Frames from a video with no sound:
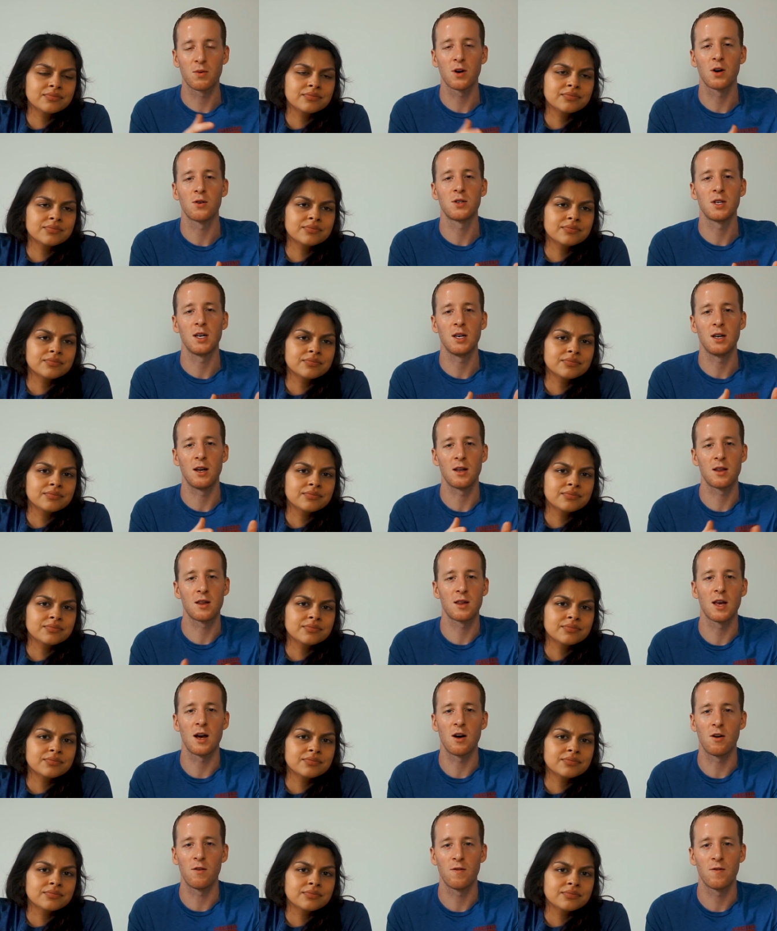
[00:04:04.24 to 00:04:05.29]
Speaker 1: protein
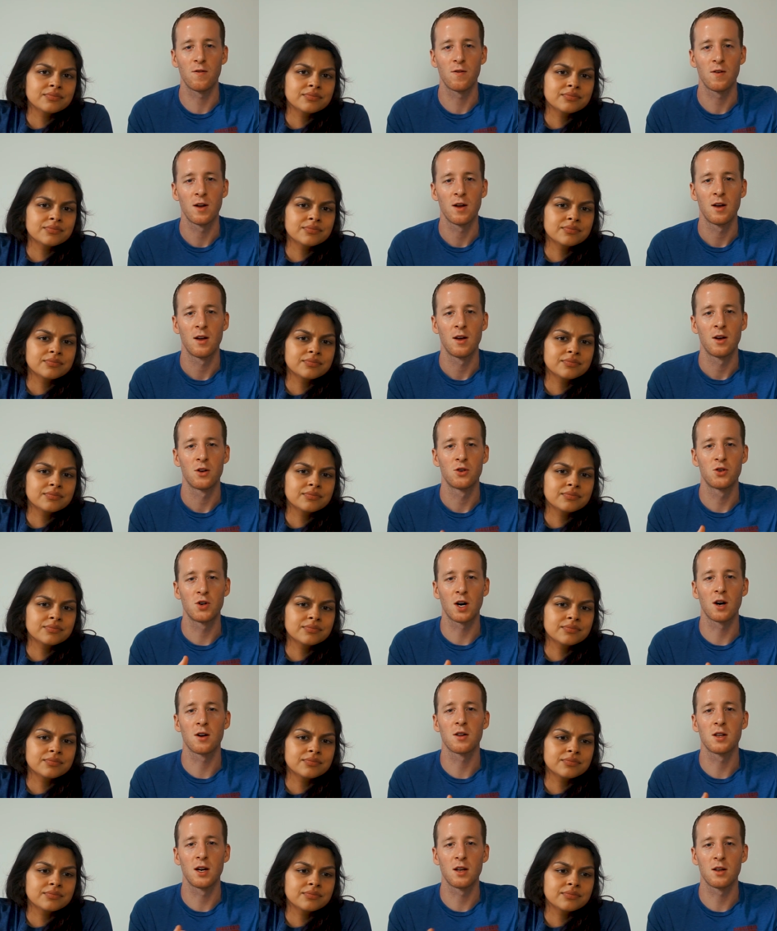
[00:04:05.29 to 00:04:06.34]
itself
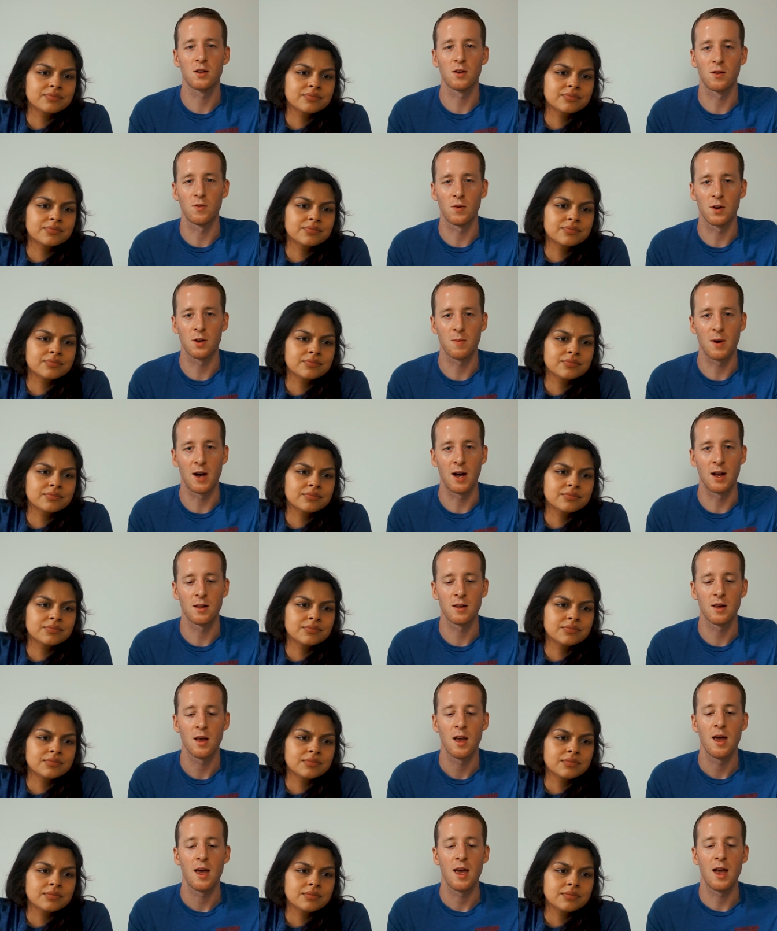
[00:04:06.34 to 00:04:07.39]
triggers an insulin
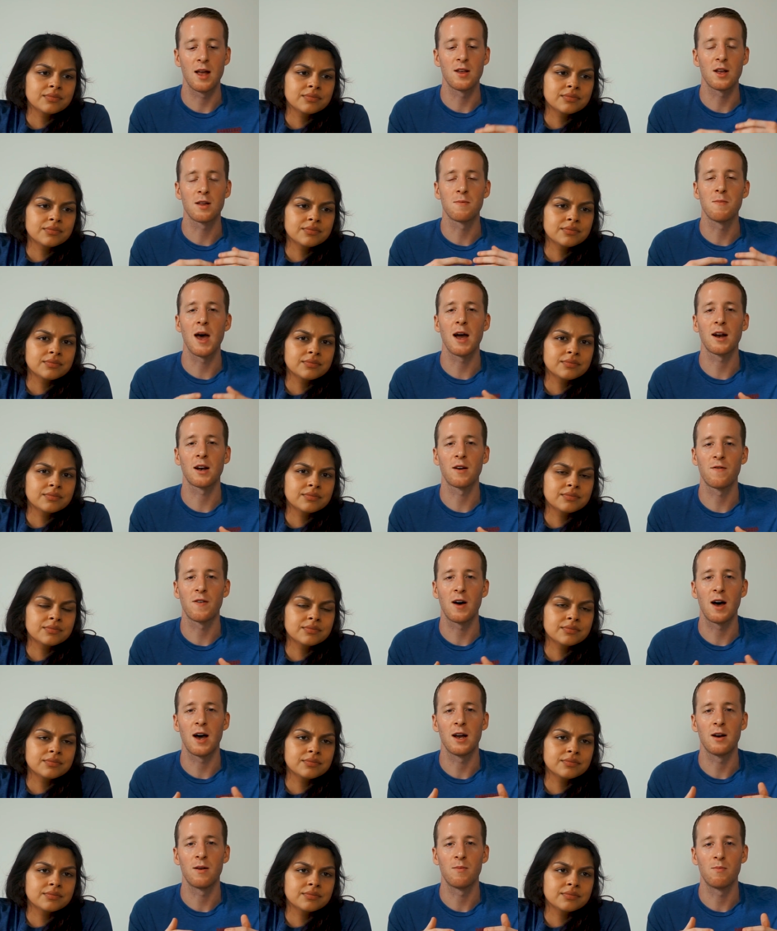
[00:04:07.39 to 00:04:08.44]
response and that's
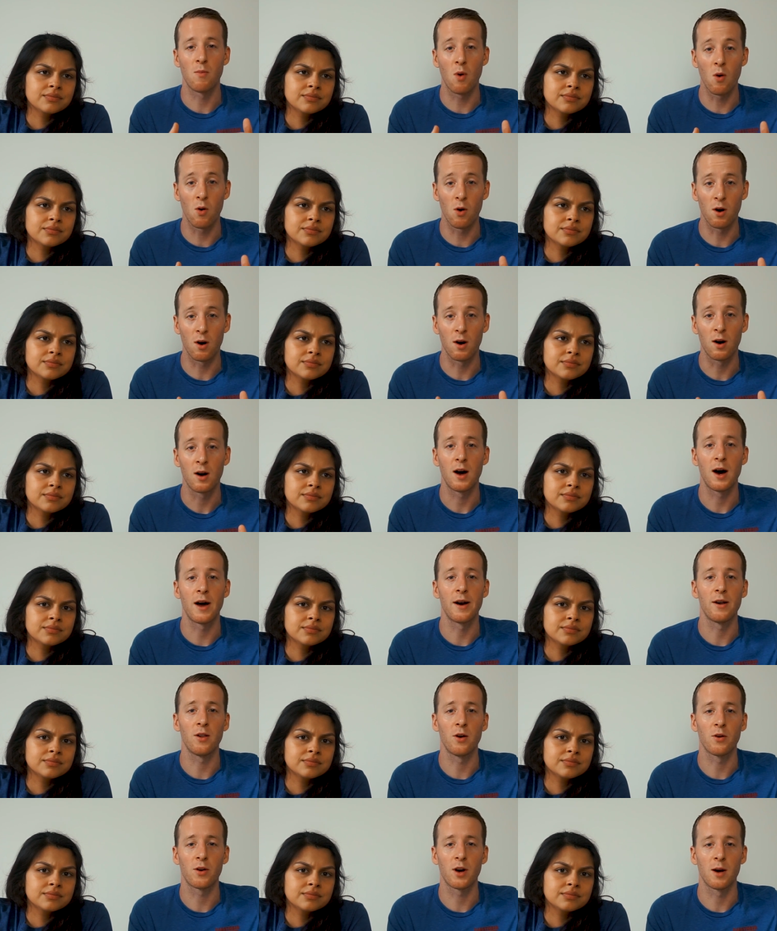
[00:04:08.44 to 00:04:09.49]
magnified more
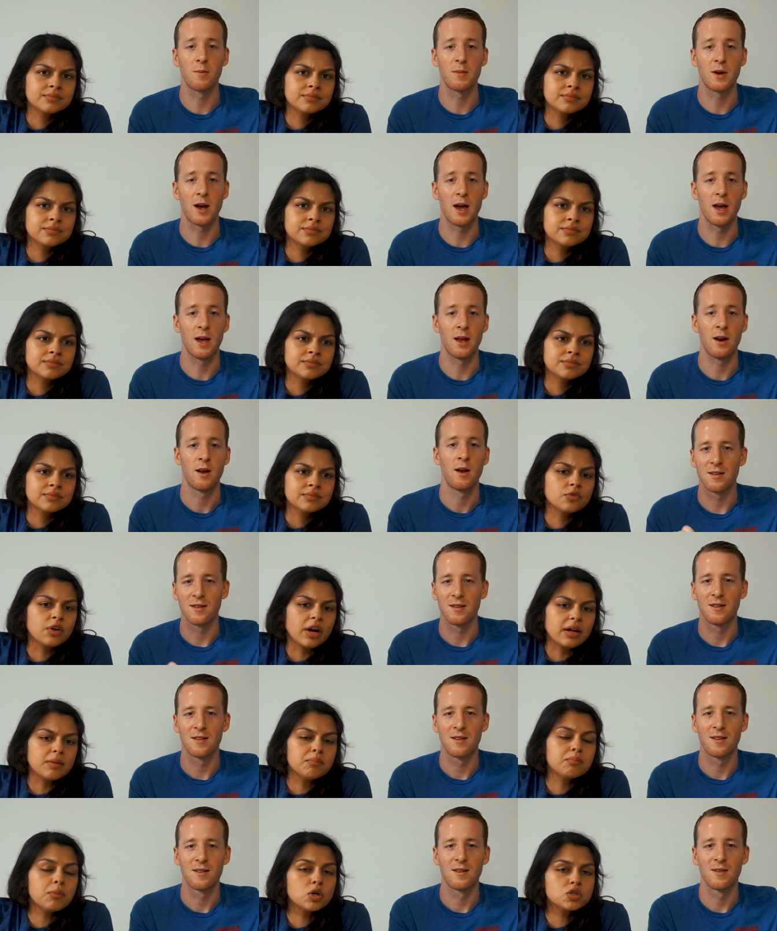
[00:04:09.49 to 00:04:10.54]
on a low carb diet.
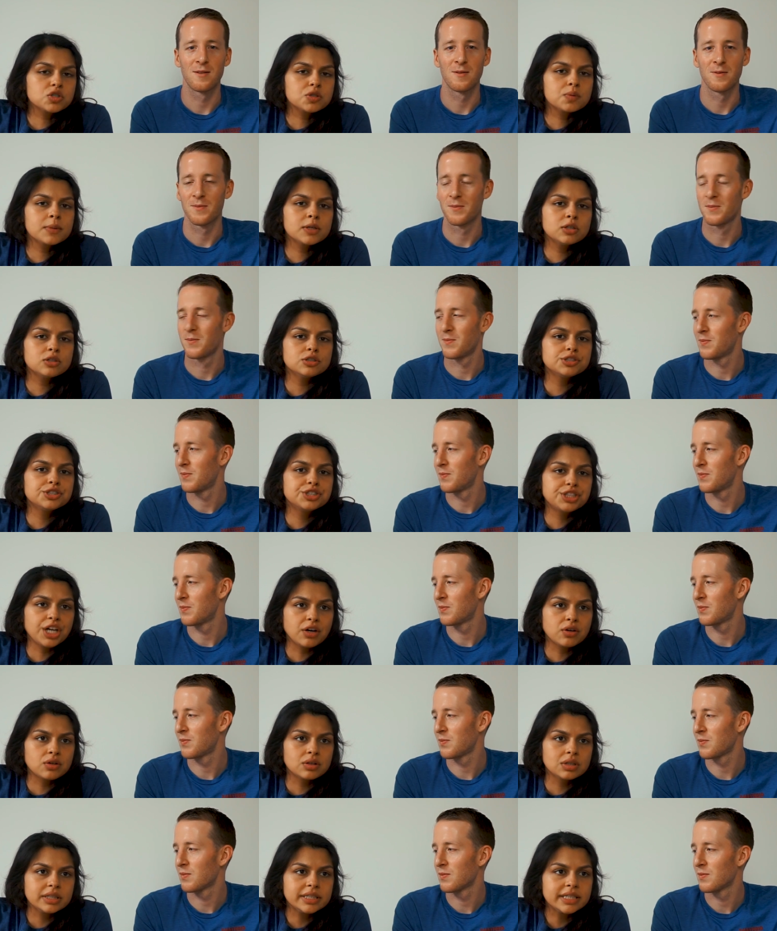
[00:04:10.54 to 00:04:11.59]
Speaker 2: Right. Most meals
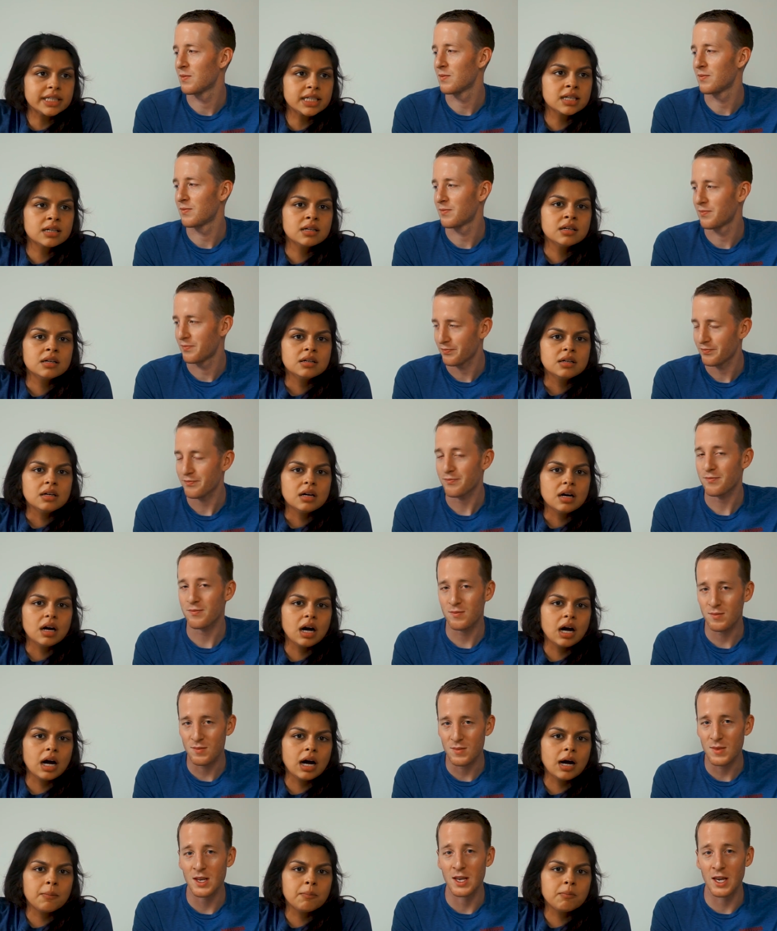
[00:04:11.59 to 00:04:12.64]
generally
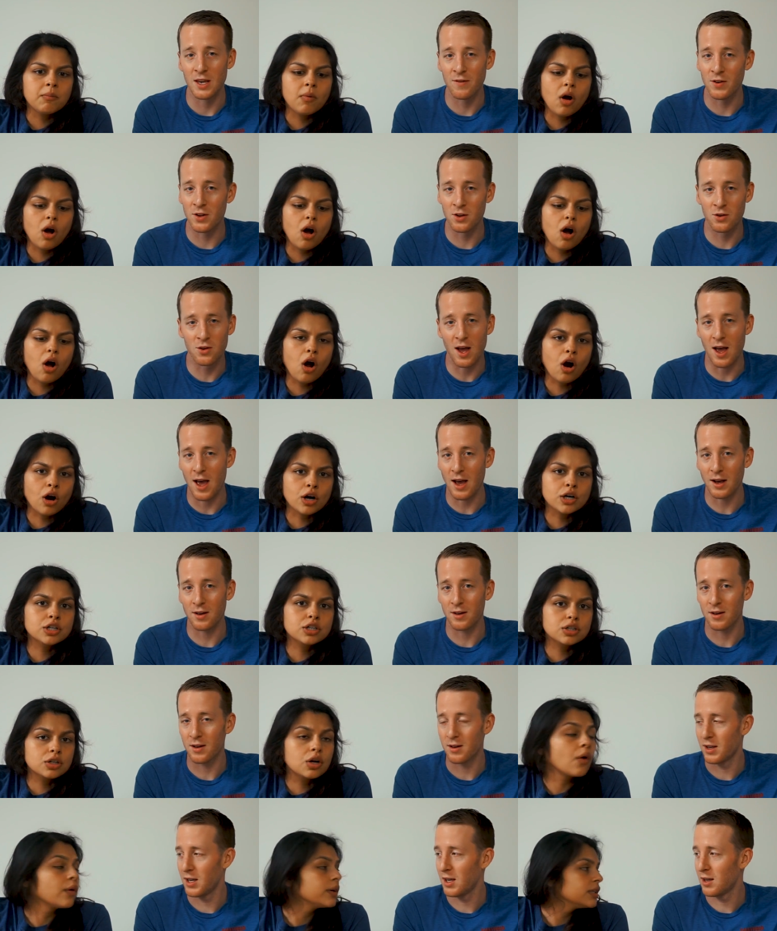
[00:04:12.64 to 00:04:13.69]
um, even are I,
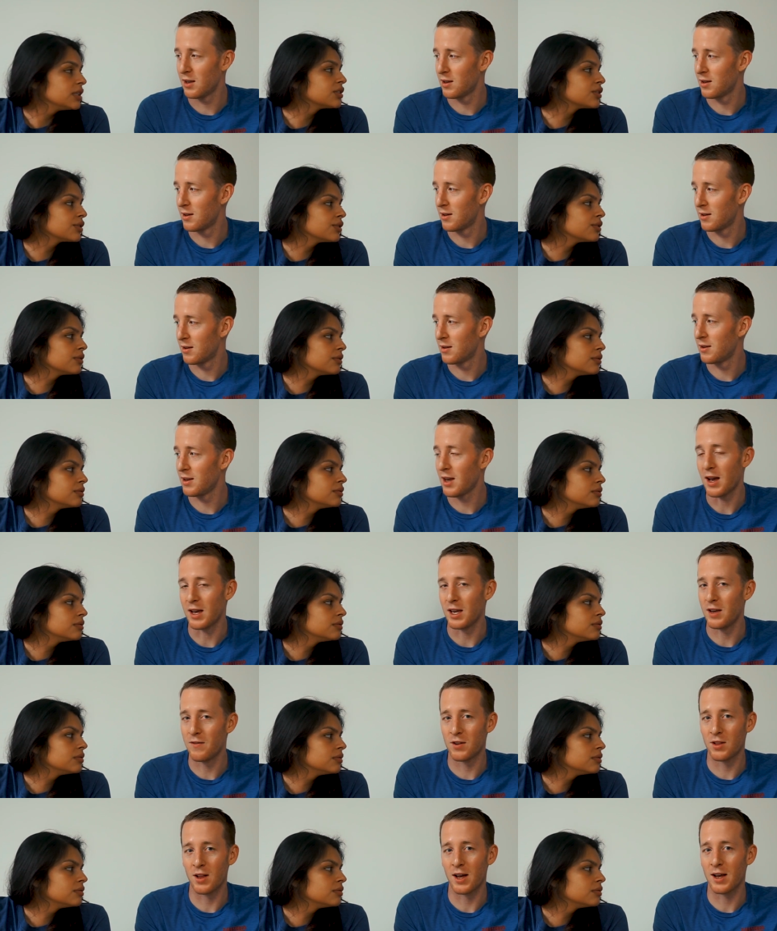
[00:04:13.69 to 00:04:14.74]
going to
Speaker 1: yeah,
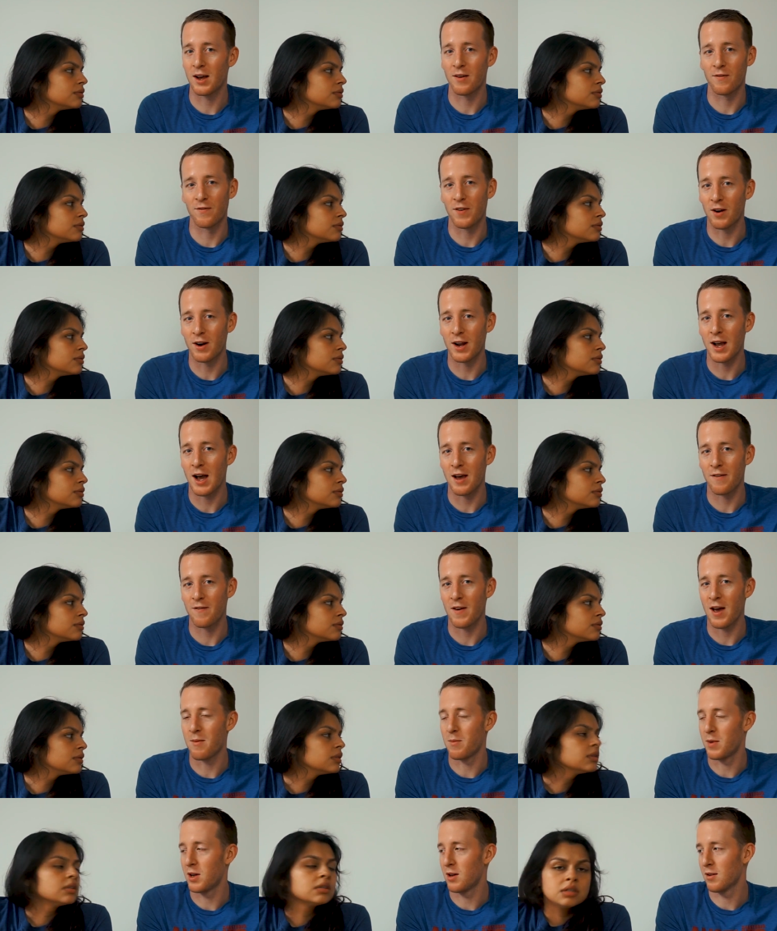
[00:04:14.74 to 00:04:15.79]
even like very high
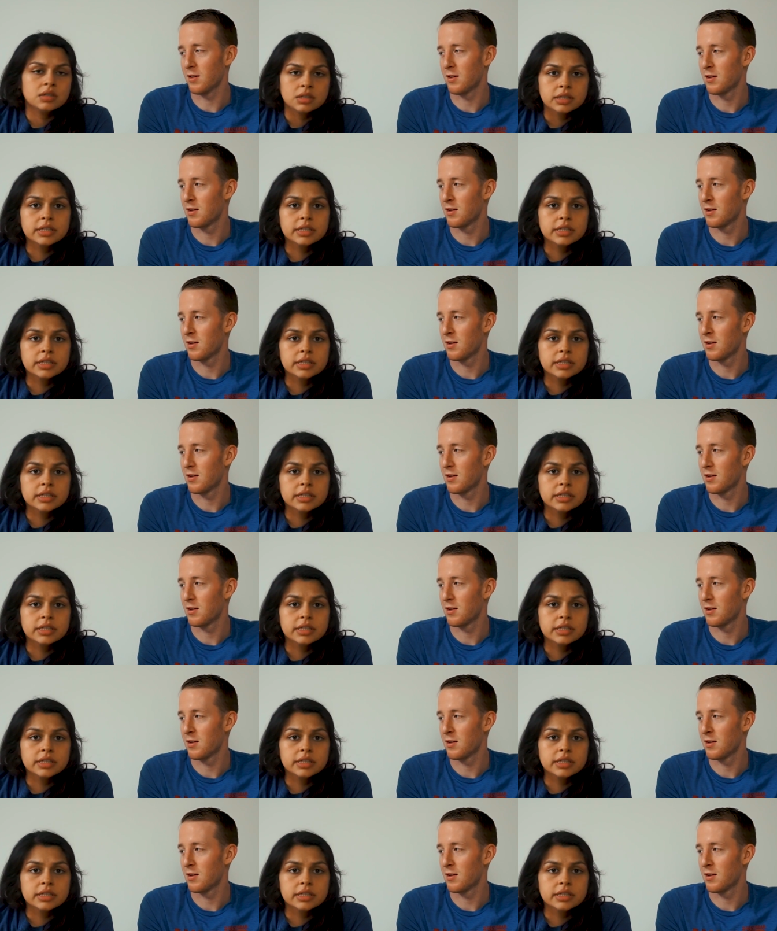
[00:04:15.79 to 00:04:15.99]
fat meals.